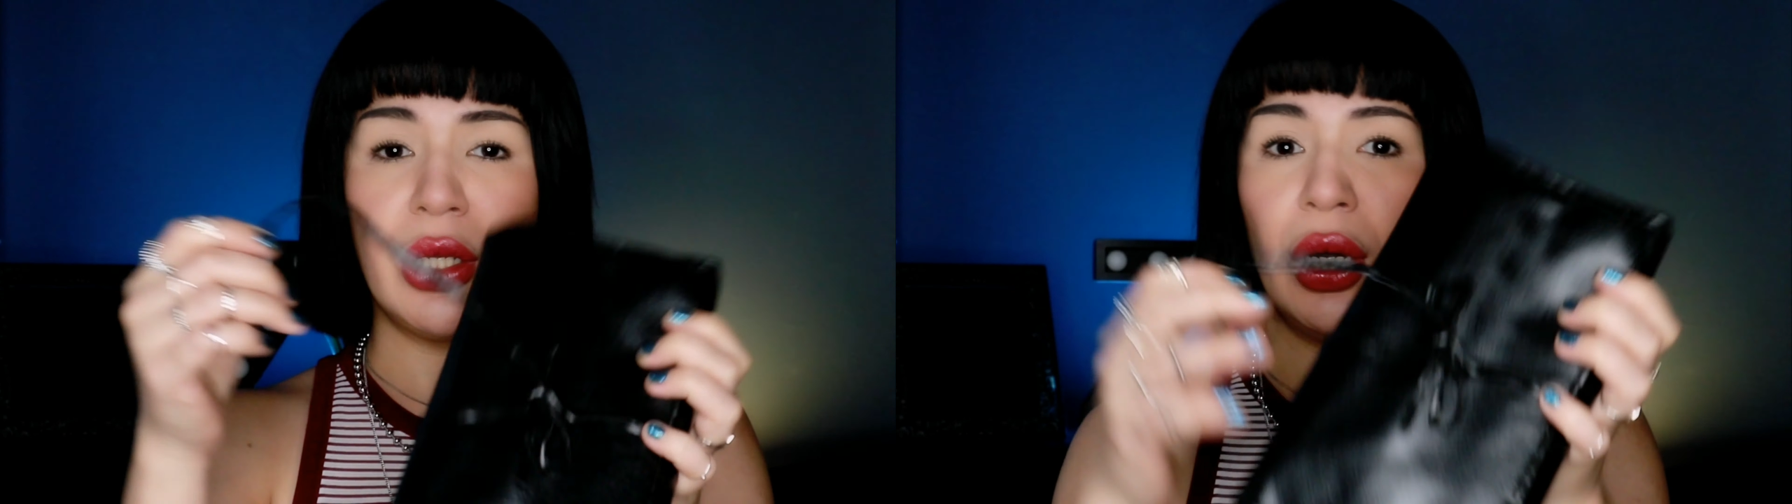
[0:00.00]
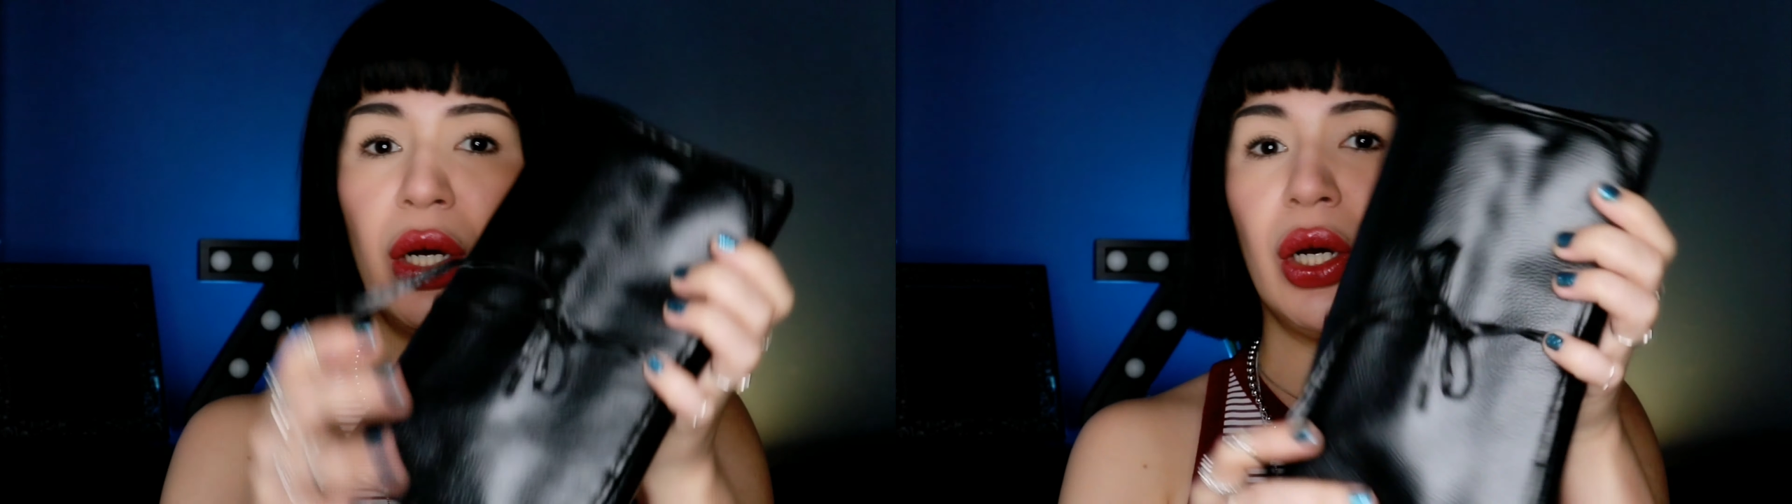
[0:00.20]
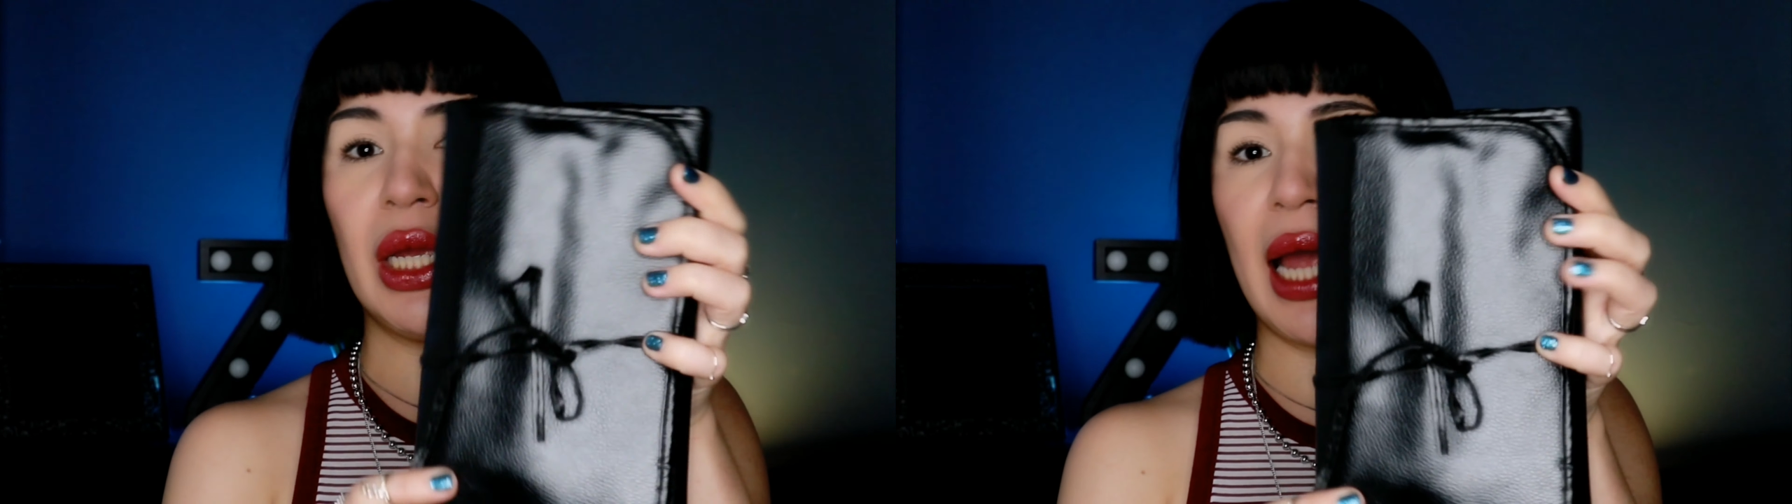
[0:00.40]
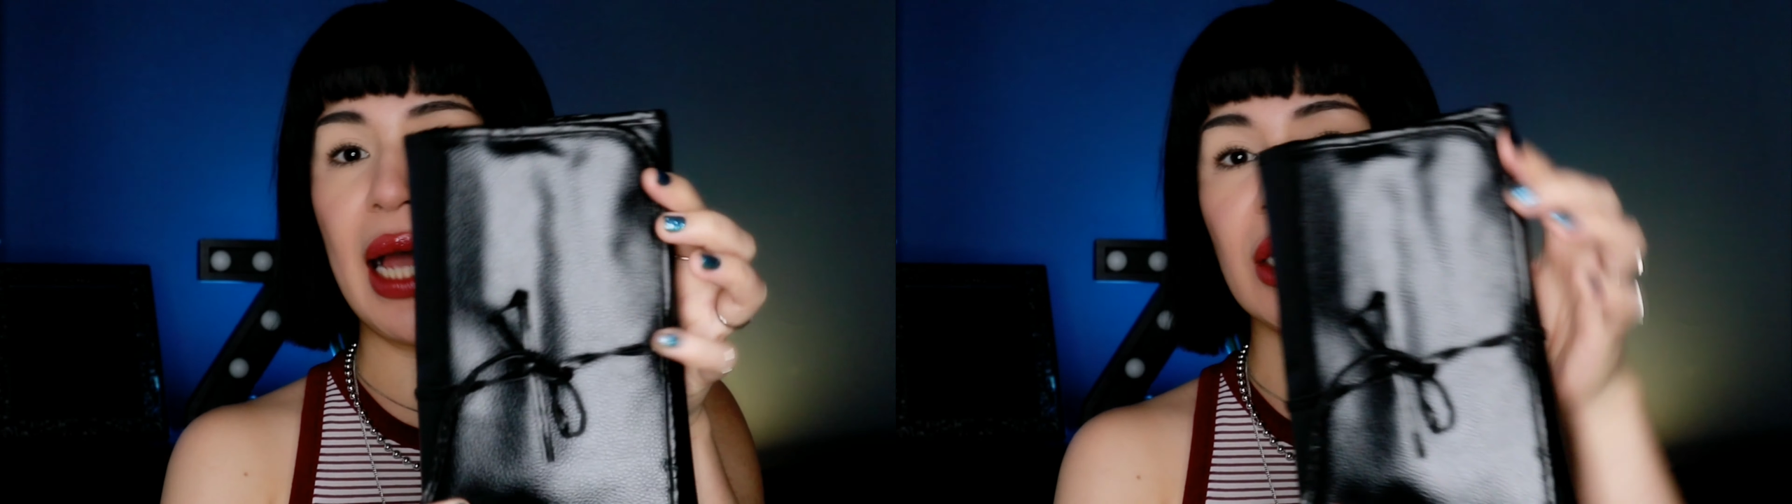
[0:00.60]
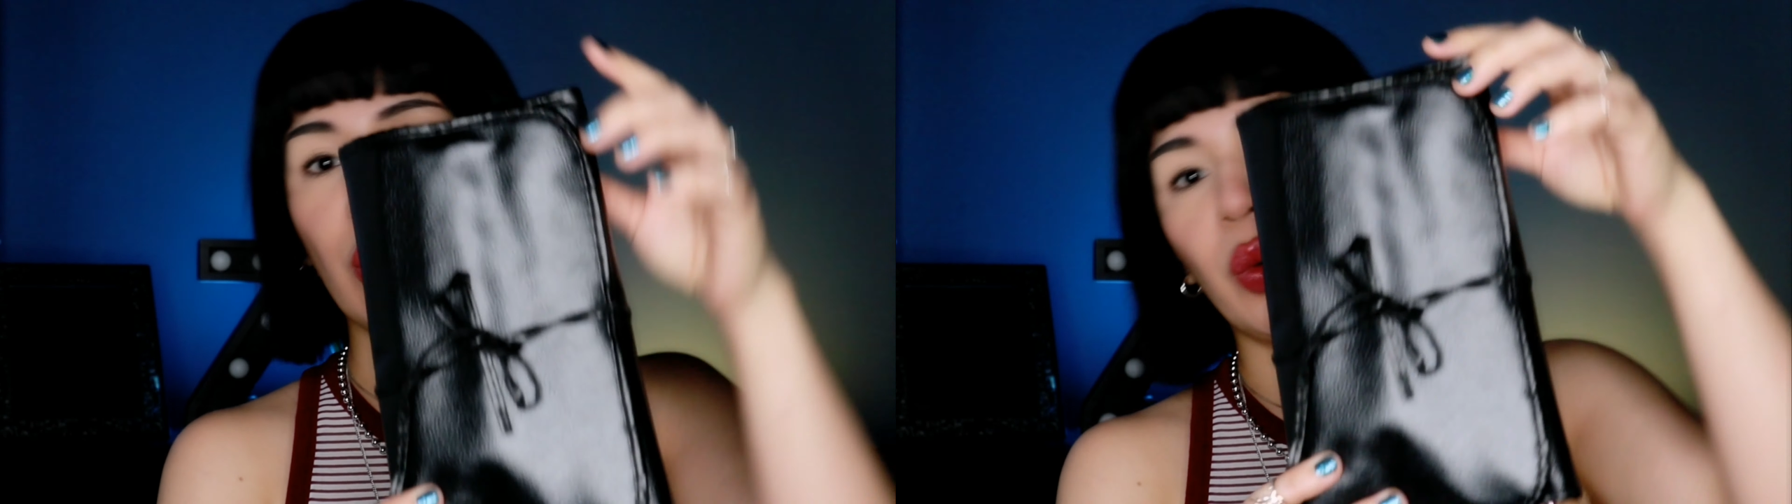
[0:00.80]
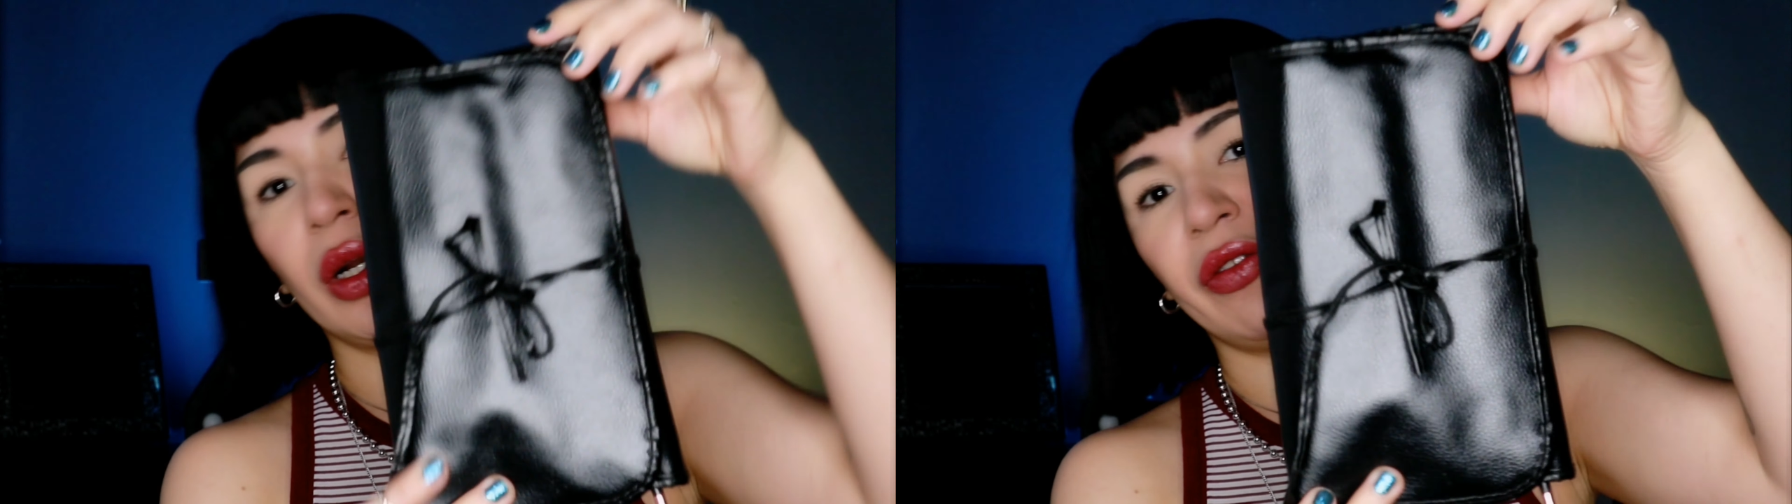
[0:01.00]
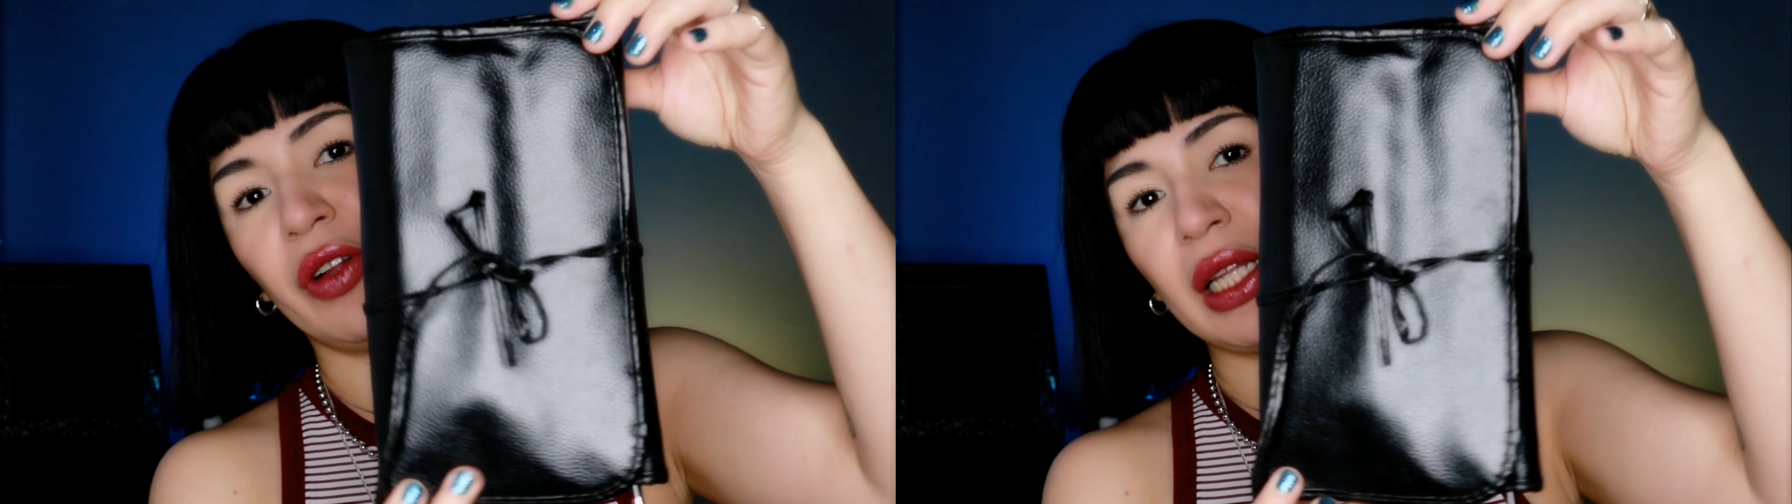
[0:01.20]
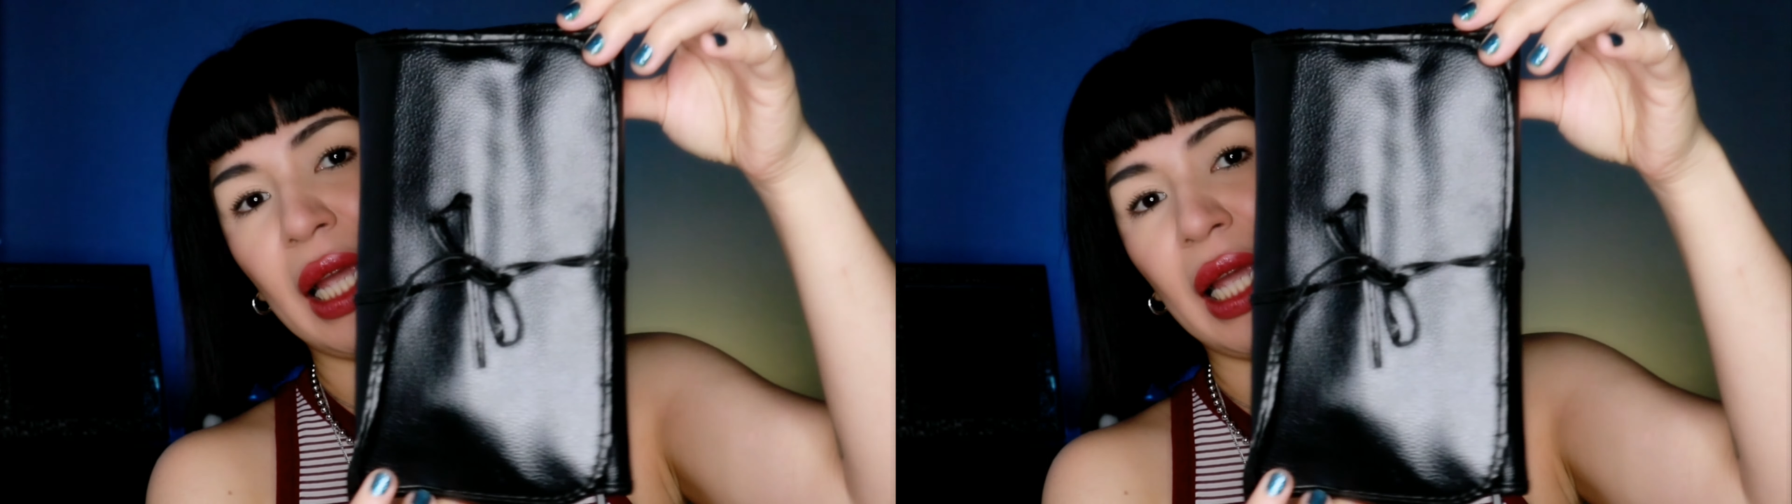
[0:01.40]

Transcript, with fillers: So it has a wonderful